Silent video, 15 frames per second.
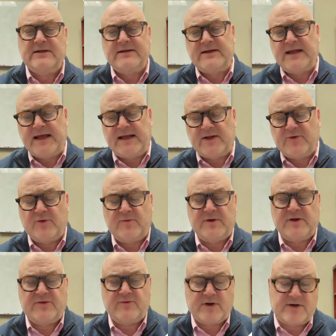Daily would
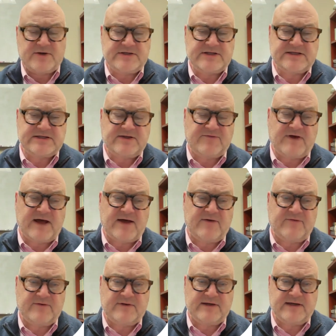be
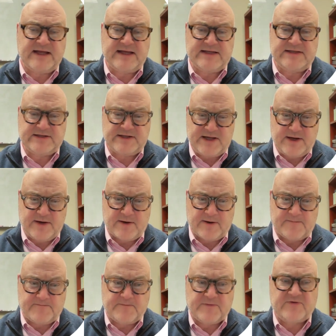365 days a
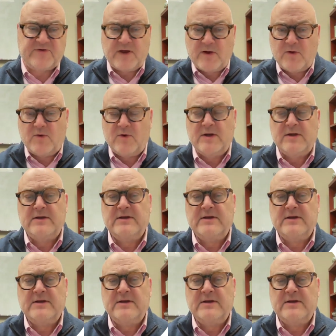year. So